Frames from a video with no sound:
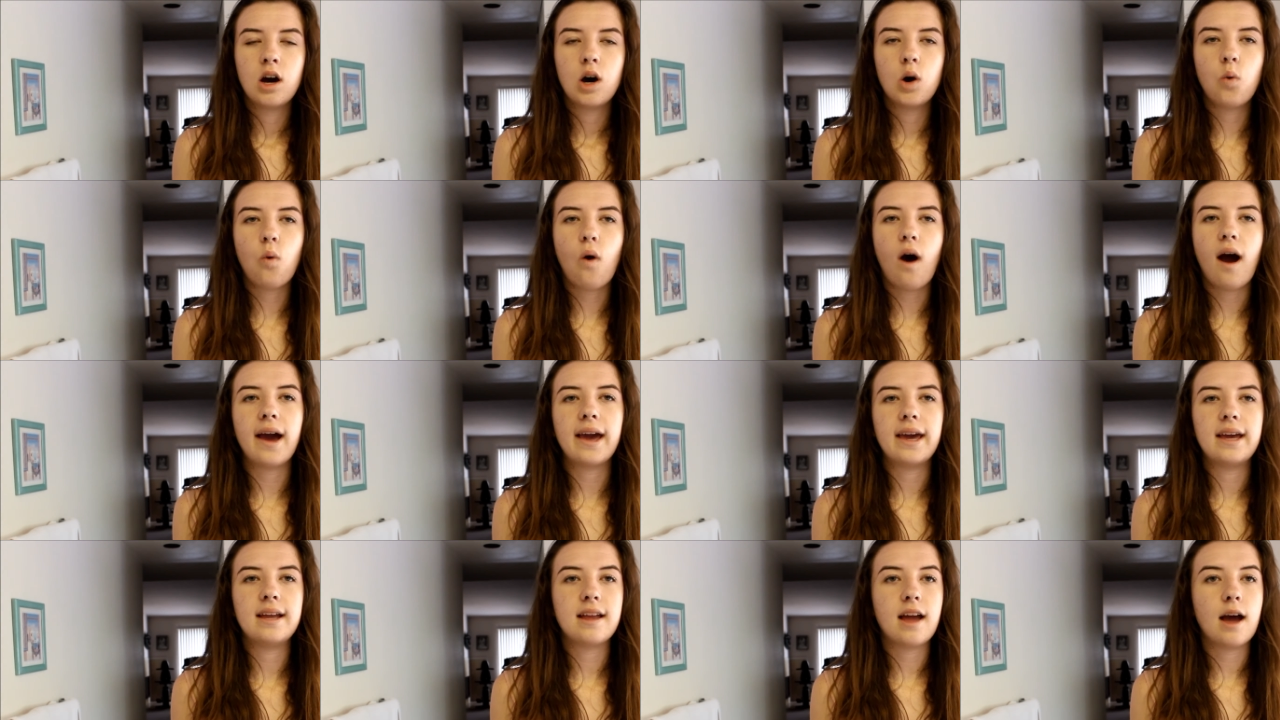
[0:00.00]

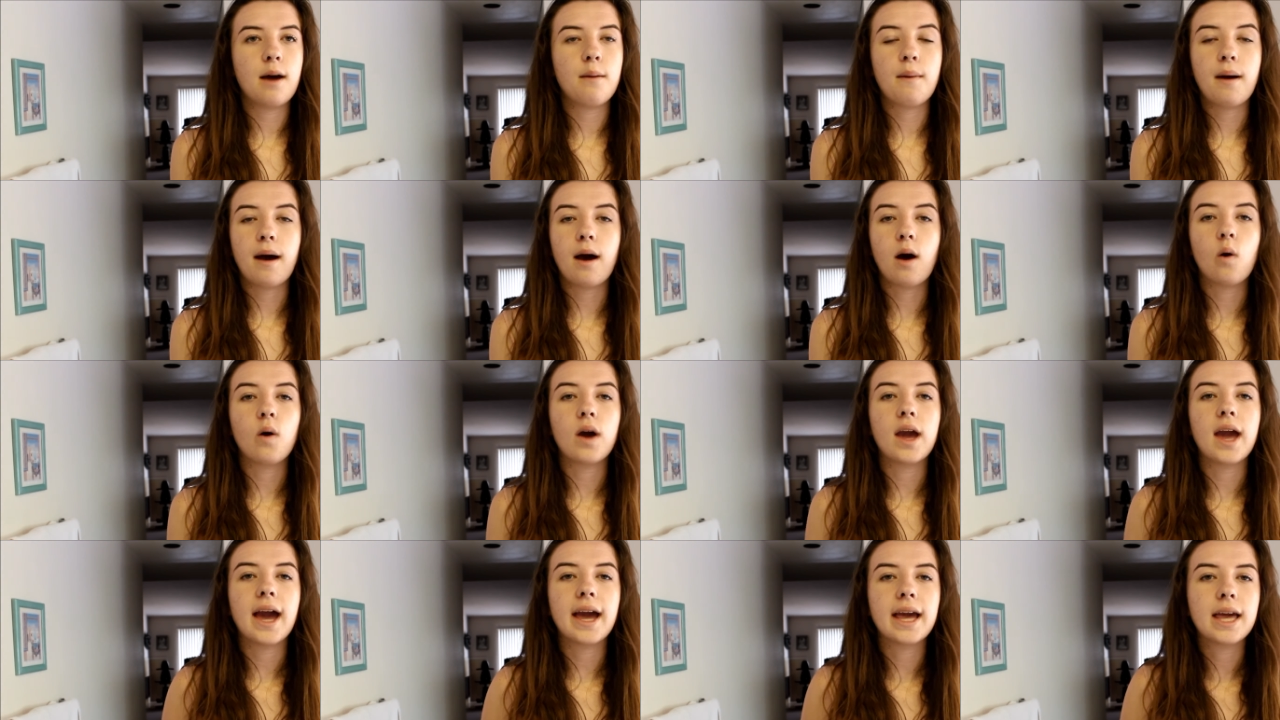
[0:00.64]
Hawaii, not
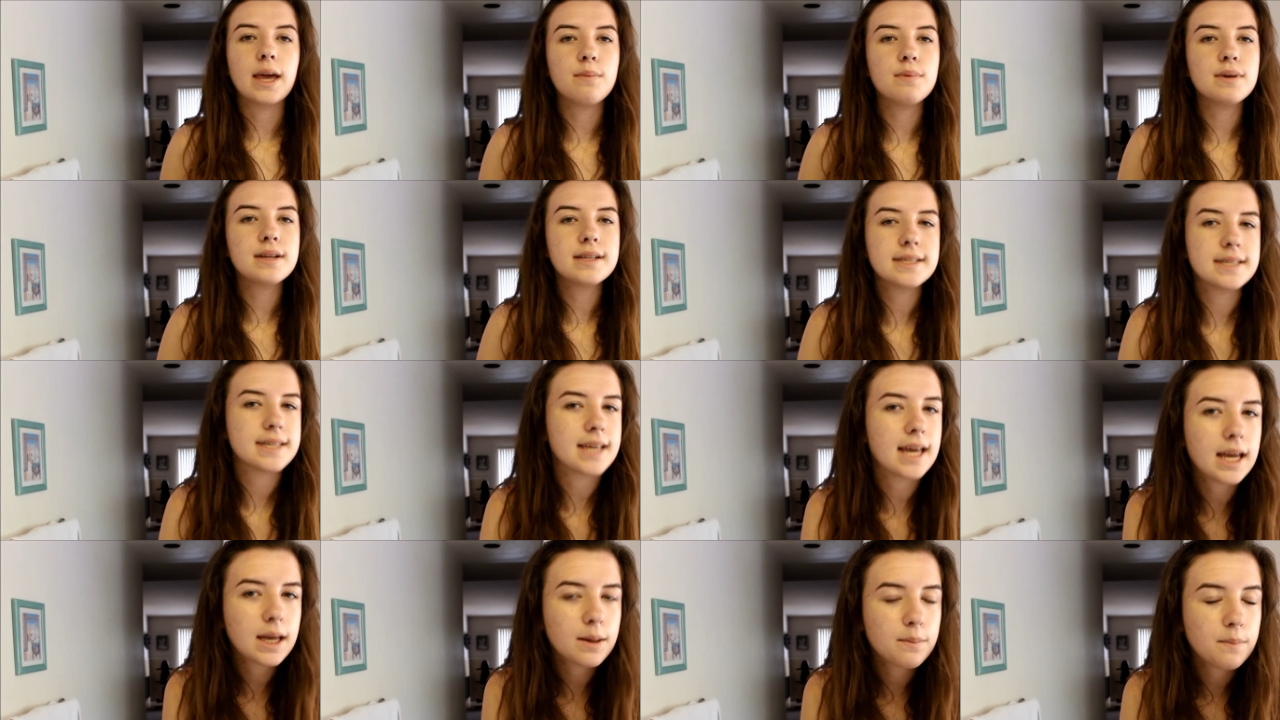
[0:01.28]
Maui. I keep on
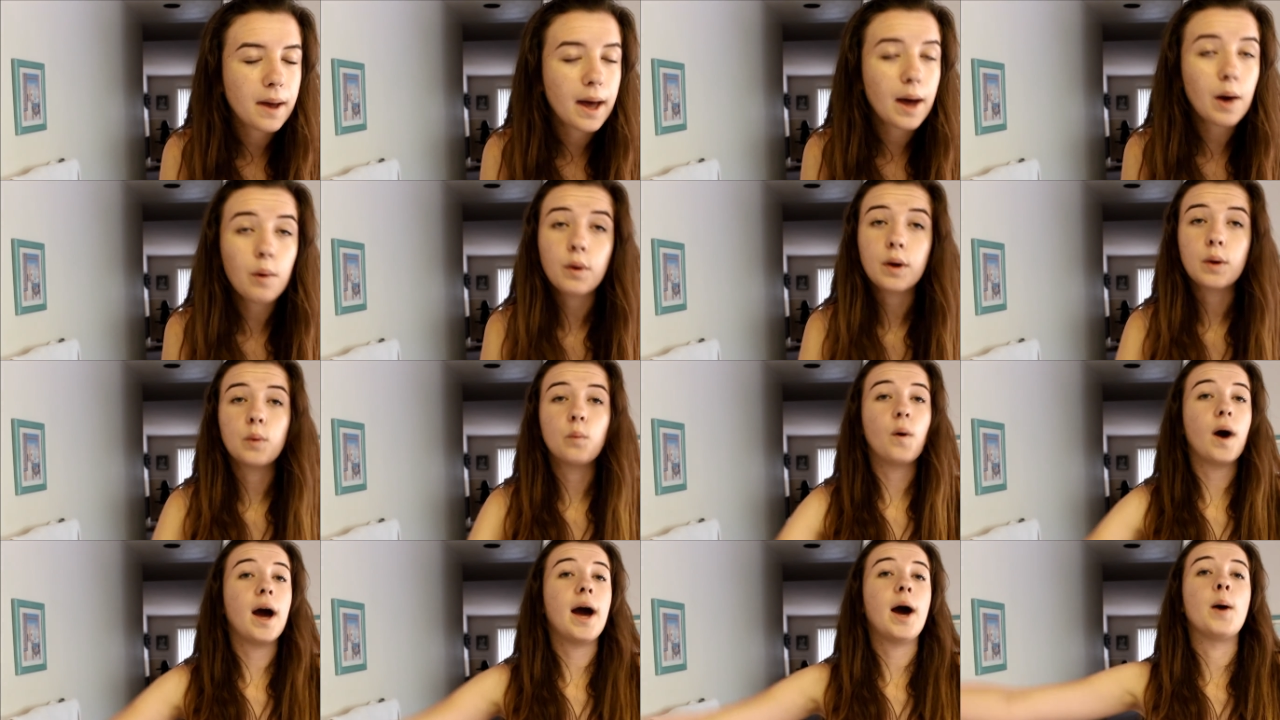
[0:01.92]
saying
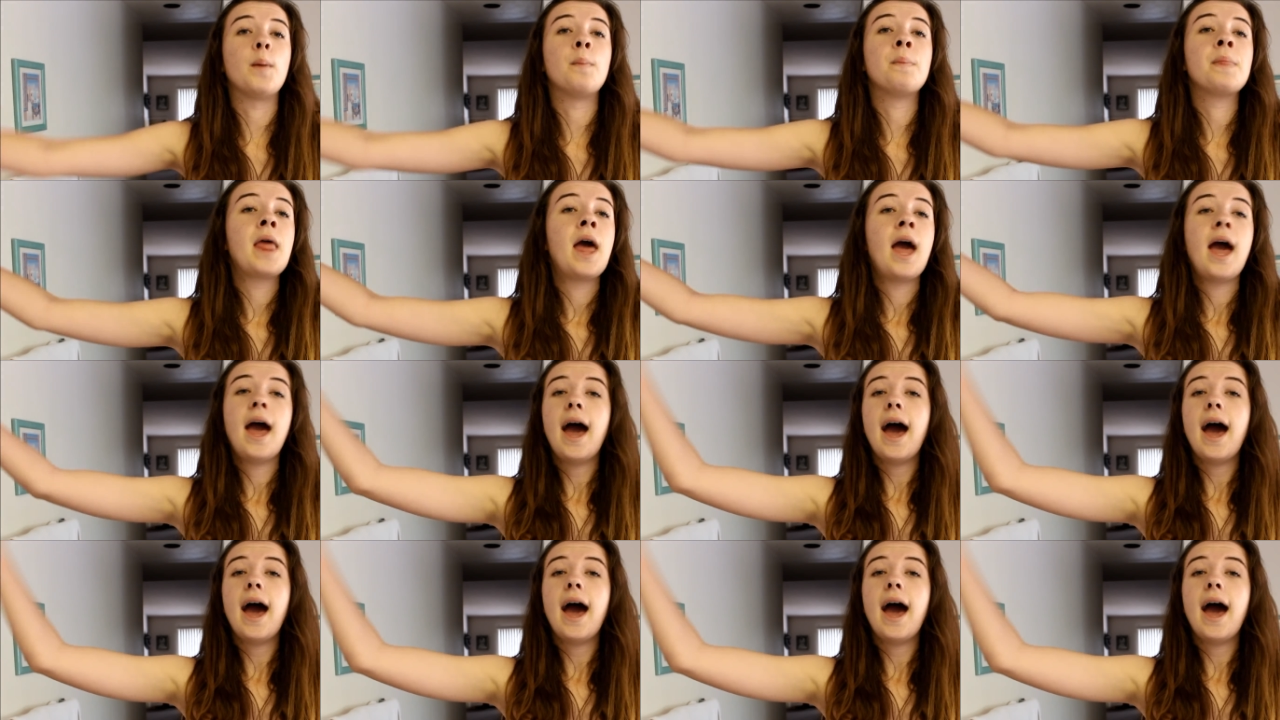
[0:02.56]
Maui, wow.